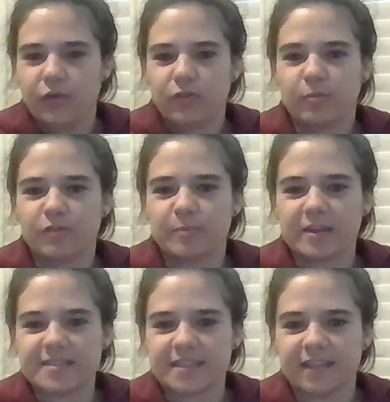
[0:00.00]
The most
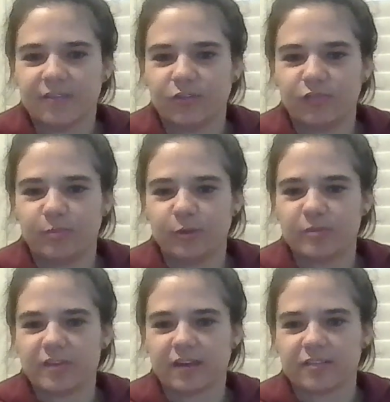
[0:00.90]
basic level of
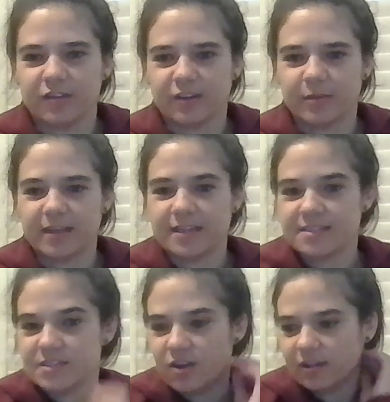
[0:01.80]
Bloom's taxonomy
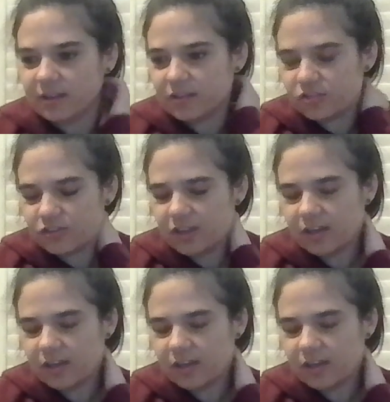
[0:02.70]
is knowledge.